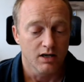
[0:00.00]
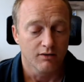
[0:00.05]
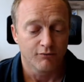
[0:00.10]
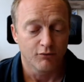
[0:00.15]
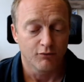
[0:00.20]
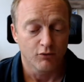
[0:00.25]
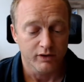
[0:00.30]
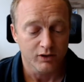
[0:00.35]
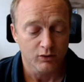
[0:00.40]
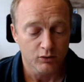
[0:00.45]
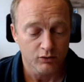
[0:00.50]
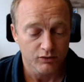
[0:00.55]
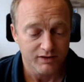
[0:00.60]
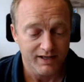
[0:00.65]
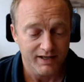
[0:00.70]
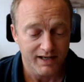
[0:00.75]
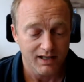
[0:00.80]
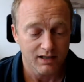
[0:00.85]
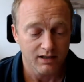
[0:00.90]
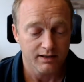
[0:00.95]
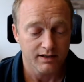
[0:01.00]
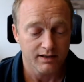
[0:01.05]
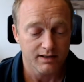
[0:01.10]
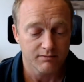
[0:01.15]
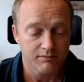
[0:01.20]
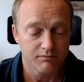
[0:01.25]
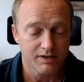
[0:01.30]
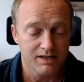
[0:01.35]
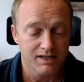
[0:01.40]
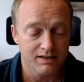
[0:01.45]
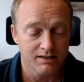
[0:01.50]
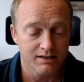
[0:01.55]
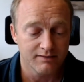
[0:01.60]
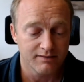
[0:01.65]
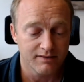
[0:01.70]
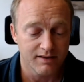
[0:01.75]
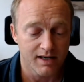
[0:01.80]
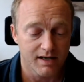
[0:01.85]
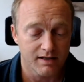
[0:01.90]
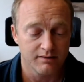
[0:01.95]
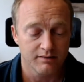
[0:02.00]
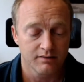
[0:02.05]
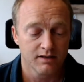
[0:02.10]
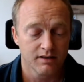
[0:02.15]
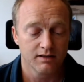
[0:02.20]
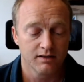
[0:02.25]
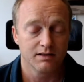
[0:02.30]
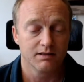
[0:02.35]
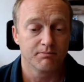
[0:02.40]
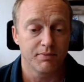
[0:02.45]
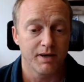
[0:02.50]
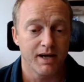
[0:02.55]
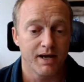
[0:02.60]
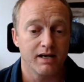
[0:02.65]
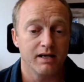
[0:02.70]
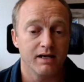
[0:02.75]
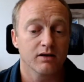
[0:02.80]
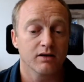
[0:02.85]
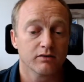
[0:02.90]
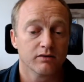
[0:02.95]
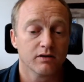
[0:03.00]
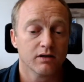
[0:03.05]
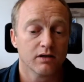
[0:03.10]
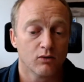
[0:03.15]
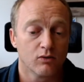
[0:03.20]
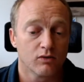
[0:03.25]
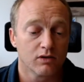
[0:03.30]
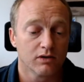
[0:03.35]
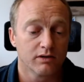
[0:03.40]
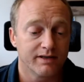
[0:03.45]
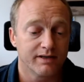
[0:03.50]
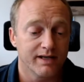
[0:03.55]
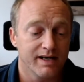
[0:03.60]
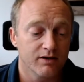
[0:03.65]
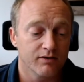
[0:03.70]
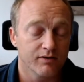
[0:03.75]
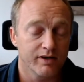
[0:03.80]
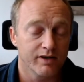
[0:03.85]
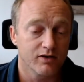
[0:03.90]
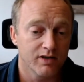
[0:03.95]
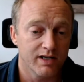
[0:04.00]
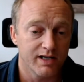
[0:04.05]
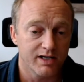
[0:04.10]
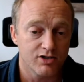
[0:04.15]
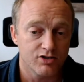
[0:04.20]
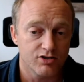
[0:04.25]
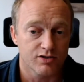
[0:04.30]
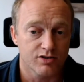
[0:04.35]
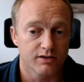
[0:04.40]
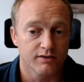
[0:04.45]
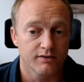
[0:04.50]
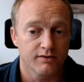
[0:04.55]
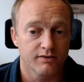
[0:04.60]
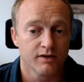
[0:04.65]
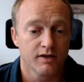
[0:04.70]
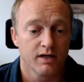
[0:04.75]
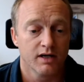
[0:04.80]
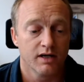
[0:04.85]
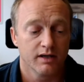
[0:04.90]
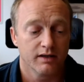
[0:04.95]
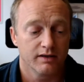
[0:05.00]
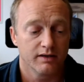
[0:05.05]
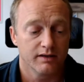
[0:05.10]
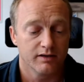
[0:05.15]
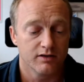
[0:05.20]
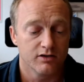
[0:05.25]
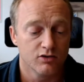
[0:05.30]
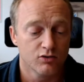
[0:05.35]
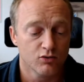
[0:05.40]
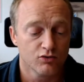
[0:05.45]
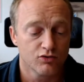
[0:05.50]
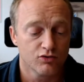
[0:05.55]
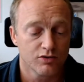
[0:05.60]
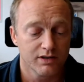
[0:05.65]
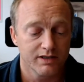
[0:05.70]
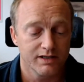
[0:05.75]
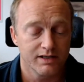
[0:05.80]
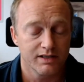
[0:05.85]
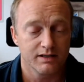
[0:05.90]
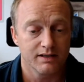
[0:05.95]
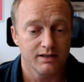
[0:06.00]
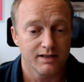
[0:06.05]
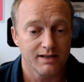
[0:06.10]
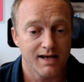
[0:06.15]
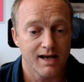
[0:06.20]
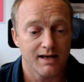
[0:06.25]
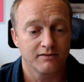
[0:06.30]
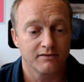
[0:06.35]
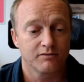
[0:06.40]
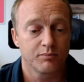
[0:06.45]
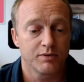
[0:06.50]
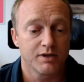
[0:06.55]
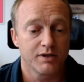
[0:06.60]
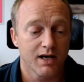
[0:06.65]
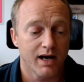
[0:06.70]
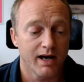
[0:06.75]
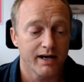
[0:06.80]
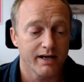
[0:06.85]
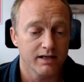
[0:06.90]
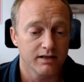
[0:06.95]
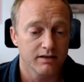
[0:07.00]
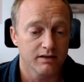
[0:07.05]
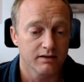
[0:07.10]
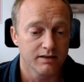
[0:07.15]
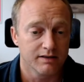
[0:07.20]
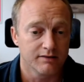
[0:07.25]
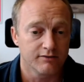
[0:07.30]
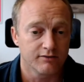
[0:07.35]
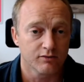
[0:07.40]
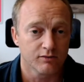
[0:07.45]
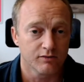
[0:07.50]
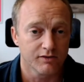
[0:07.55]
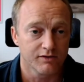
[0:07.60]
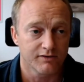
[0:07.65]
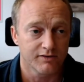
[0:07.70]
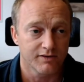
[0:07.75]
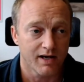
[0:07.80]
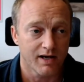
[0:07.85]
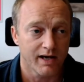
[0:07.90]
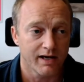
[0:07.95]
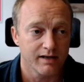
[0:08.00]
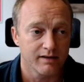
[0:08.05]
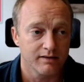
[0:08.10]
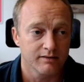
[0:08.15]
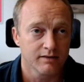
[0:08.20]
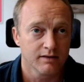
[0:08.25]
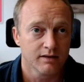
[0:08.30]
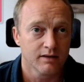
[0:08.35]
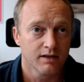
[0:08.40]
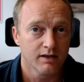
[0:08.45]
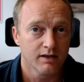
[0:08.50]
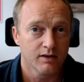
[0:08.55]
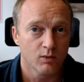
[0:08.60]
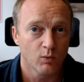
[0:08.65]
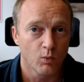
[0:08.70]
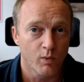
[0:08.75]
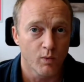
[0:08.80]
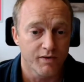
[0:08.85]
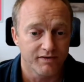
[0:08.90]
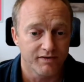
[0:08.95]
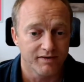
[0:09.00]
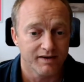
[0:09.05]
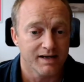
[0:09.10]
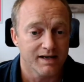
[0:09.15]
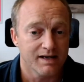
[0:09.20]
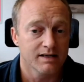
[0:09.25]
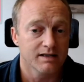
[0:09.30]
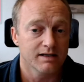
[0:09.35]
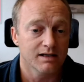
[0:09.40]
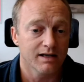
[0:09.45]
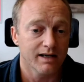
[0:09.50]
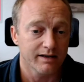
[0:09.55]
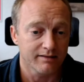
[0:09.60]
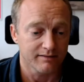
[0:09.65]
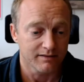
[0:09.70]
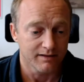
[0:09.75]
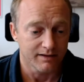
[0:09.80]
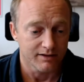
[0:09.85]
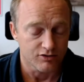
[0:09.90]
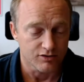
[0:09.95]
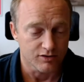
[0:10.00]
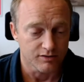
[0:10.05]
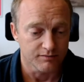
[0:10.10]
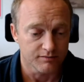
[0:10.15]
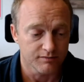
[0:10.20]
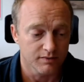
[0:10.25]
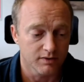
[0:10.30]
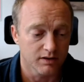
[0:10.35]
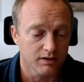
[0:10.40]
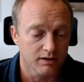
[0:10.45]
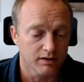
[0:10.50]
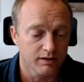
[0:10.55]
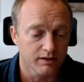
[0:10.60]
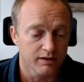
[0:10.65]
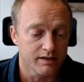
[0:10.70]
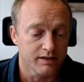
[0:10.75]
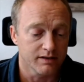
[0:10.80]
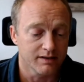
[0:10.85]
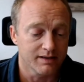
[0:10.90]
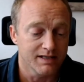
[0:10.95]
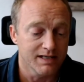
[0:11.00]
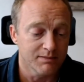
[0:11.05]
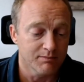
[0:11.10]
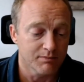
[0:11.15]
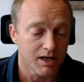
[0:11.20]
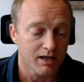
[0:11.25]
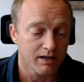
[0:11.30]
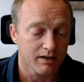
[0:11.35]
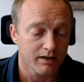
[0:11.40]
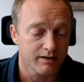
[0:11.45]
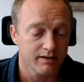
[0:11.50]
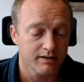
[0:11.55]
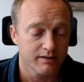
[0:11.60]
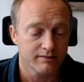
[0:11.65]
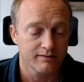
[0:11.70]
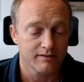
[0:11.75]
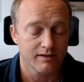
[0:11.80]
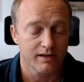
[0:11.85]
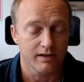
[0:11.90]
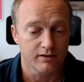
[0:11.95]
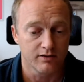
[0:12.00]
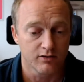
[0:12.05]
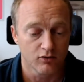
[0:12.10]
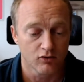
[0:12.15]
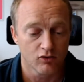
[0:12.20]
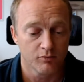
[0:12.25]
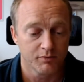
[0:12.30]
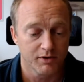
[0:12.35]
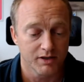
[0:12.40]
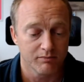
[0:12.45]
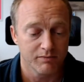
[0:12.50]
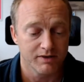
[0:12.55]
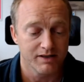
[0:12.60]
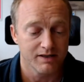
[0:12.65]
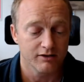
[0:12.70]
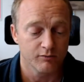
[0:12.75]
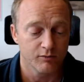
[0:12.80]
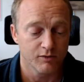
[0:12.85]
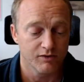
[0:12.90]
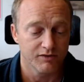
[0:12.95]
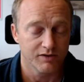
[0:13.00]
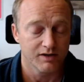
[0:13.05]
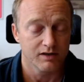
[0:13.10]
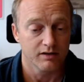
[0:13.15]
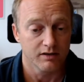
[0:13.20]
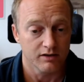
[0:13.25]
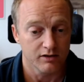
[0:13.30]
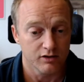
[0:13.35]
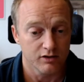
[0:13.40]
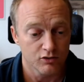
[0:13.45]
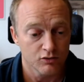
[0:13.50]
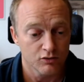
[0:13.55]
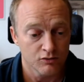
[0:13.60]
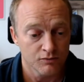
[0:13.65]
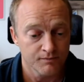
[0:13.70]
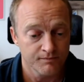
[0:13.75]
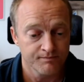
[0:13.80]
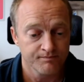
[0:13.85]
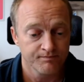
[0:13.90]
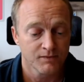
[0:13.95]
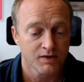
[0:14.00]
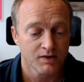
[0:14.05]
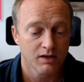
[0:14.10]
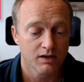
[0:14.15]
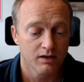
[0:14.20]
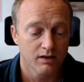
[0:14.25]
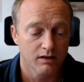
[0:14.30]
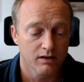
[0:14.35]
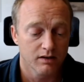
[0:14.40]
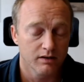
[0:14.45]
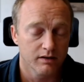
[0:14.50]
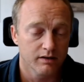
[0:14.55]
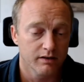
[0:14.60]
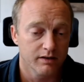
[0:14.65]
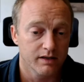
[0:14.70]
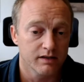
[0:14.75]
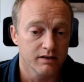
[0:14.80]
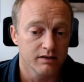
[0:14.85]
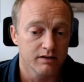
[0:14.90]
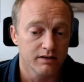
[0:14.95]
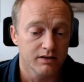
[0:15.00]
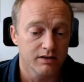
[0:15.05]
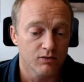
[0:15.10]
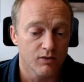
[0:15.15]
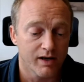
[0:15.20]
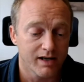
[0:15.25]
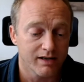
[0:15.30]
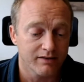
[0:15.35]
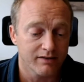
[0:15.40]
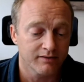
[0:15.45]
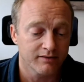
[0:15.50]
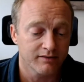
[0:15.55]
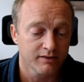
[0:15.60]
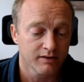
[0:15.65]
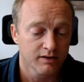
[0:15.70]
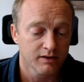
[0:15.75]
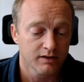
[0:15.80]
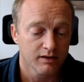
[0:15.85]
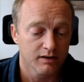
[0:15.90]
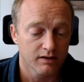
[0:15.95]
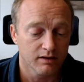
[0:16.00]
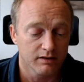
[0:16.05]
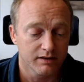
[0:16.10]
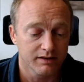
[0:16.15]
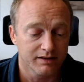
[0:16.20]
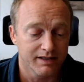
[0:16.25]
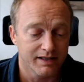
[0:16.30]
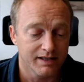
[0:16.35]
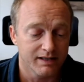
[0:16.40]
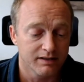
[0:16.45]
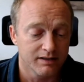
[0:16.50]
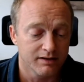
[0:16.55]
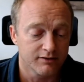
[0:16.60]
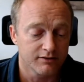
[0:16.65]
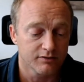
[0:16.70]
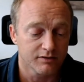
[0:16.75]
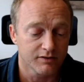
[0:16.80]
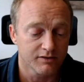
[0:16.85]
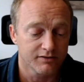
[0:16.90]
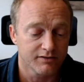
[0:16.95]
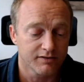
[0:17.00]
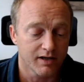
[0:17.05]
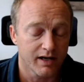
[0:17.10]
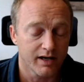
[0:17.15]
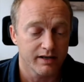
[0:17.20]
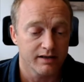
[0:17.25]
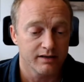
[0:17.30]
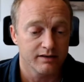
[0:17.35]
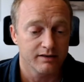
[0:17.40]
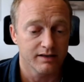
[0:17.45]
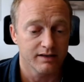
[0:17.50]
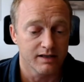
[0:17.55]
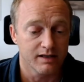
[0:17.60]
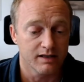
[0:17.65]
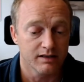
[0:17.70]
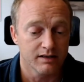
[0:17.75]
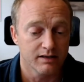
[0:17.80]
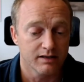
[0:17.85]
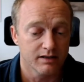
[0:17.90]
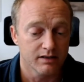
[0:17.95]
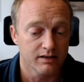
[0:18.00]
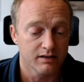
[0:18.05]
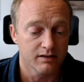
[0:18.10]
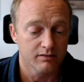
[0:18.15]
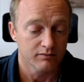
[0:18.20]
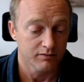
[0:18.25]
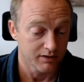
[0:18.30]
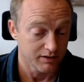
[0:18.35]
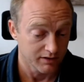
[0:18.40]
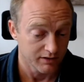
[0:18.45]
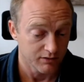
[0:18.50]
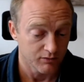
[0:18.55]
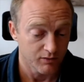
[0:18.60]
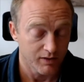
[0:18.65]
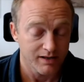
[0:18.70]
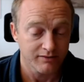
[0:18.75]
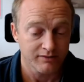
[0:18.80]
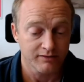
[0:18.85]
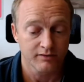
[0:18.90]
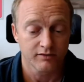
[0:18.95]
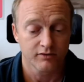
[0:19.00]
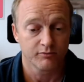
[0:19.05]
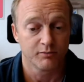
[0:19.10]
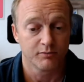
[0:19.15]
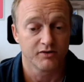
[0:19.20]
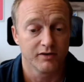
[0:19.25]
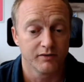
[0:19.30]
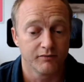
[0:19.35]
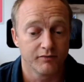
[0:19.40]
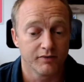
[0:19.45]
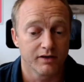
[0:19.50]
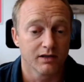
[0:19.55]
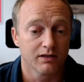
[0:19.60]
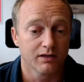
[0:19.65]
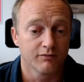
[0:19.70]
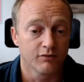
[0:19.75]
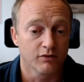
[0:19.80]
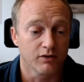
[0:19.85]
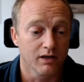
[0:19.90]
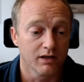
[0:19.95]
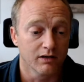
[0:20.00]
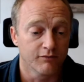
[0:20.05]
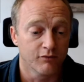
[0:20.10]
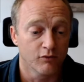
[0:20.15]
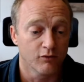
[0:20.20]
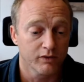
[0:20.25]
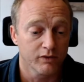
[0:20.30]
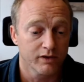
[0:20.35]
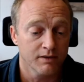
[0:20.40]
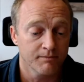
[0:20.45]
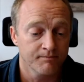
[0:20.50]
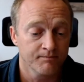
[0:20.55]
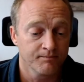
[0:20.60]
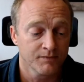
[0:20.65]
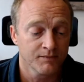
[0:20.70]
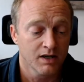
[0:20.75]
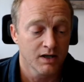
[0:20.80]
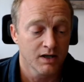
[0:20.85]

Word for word: For the hotel, it means that depending on the local data regulations, usually the guest PI that needs to reside within the legislation. Uh, in key markets like Europe, that means within the EU. Uh, in the US, uh, the data needs to reside in the in the US, specifically for California.